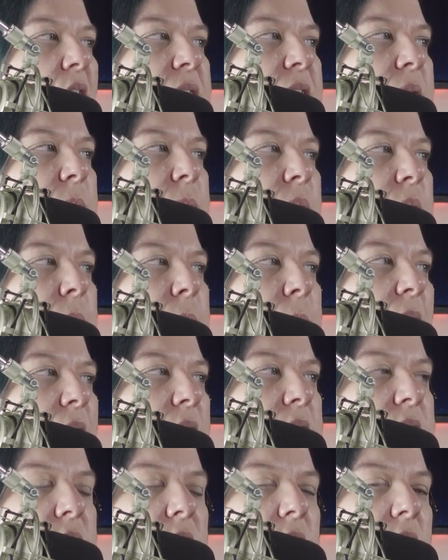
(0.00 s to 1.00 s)
And then be
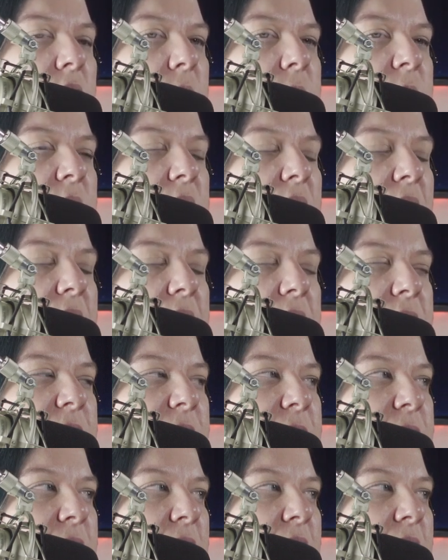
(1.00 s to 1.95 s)
back to our normal life.